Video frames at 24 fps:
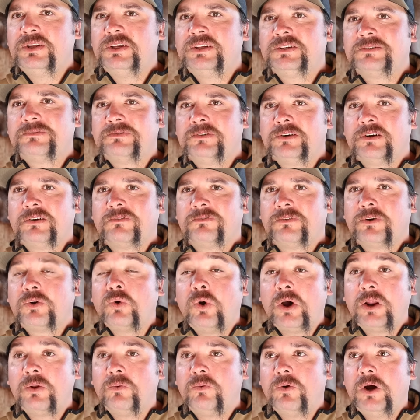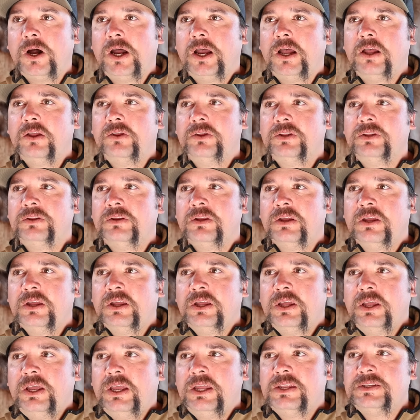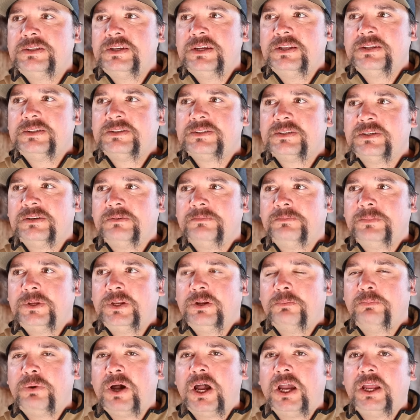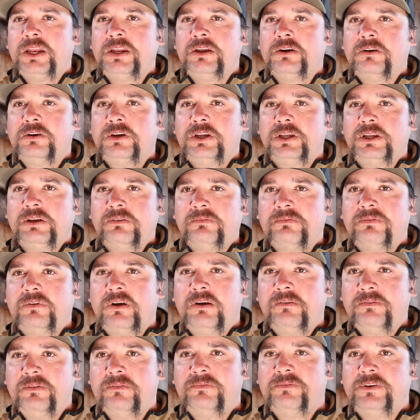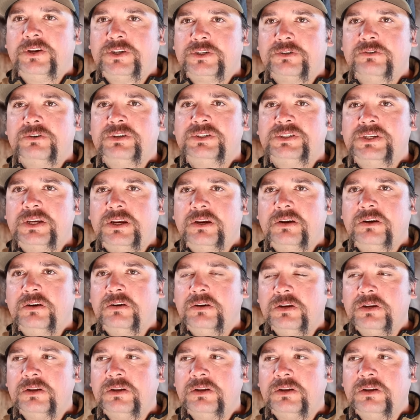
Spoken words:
this for quite a while and did some, you know, pioneering of the fisheries here,